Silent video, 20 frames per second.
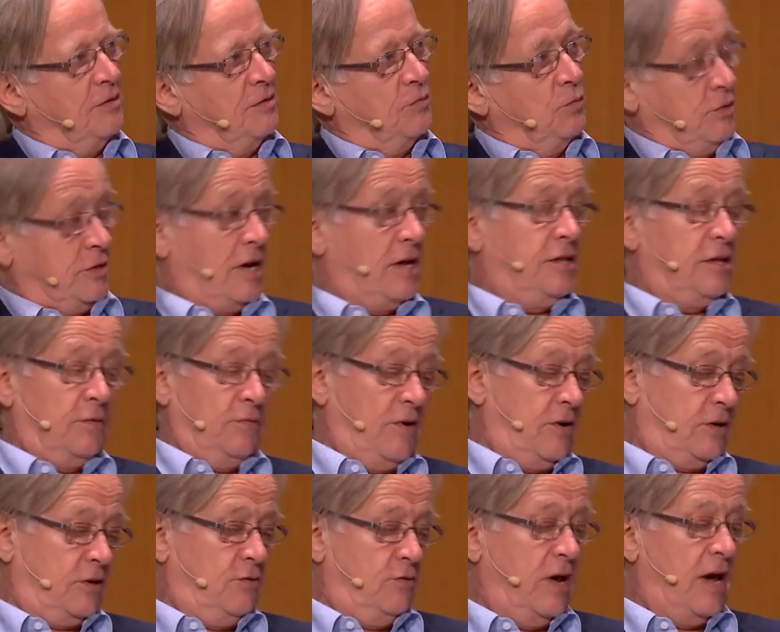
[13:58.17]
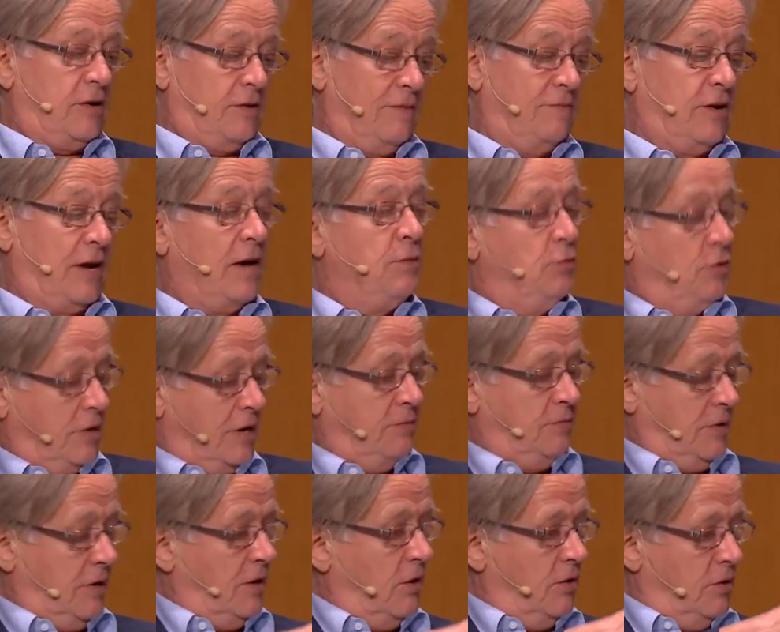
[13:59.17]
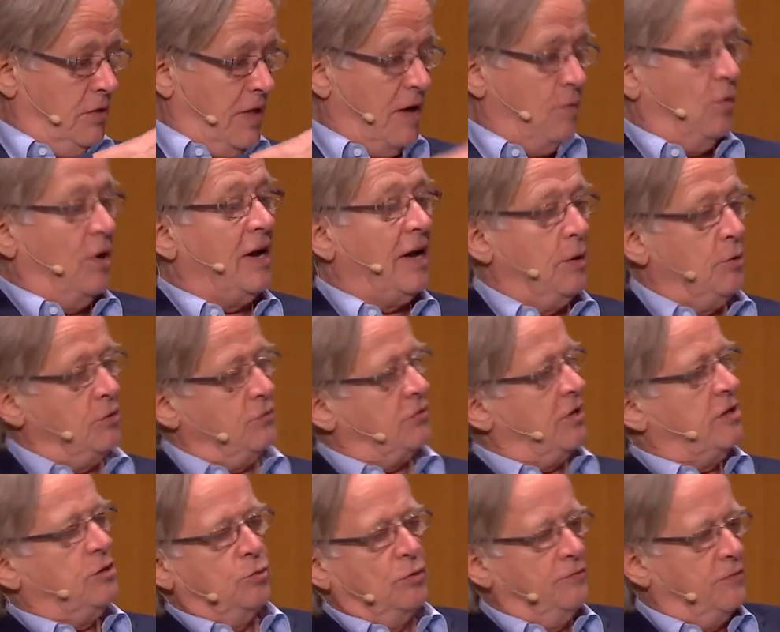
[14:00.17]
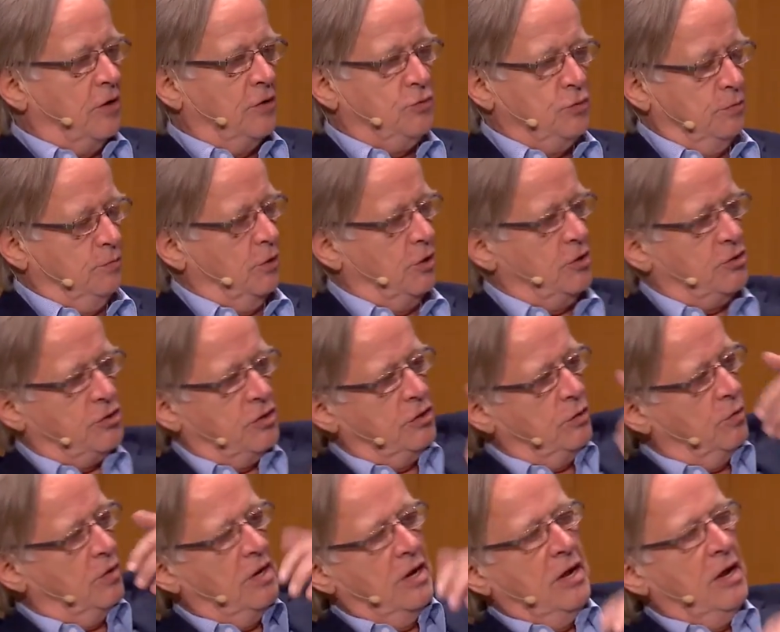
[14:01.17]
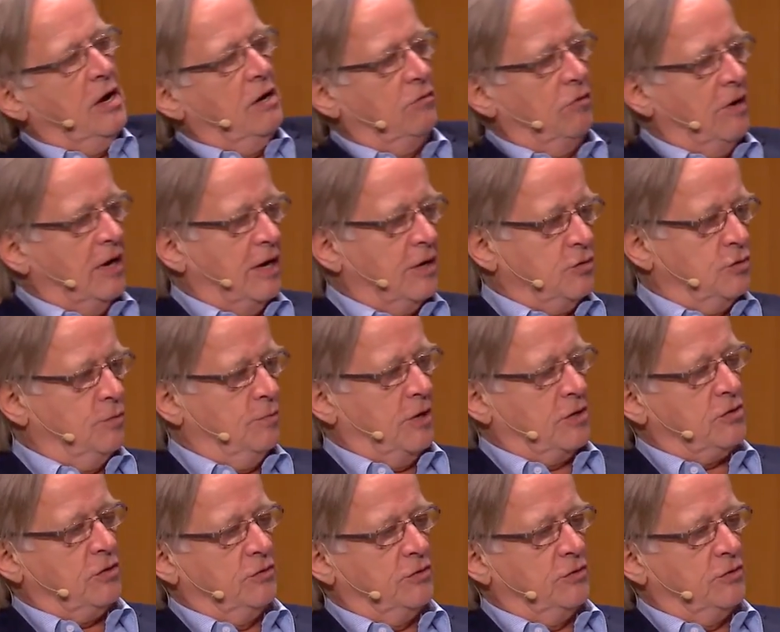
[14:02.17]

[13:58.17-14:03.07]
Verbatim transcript: which I think are very correct. I mean, I would, on that one, I would have said you were far too bullish and you were relying too much on